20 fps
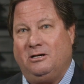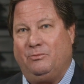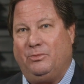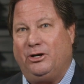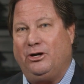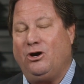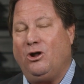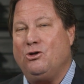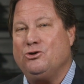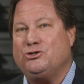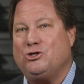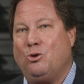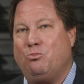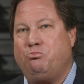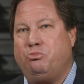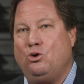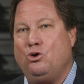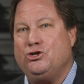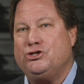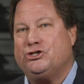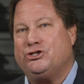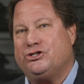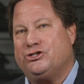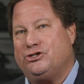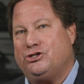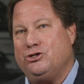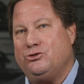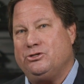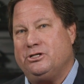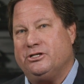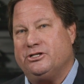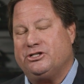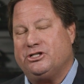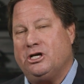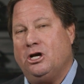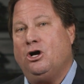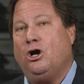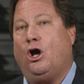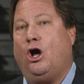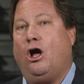but it also pushed students
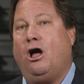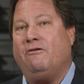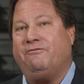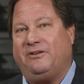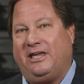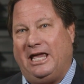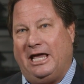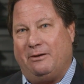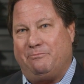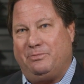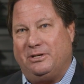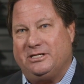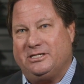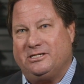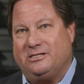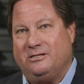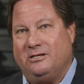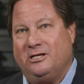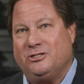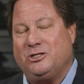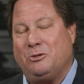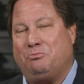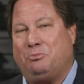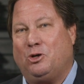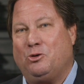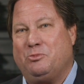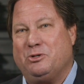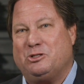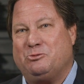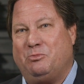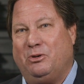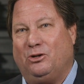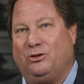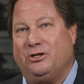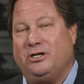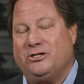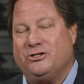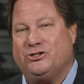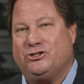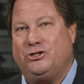off campus to purpose-built
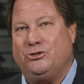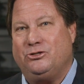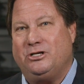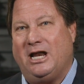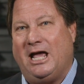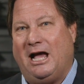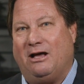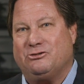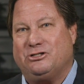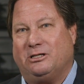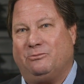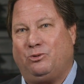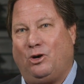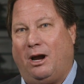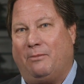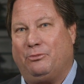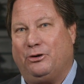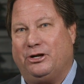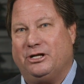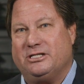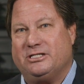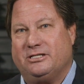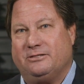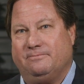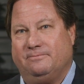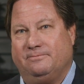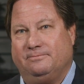student housing properties.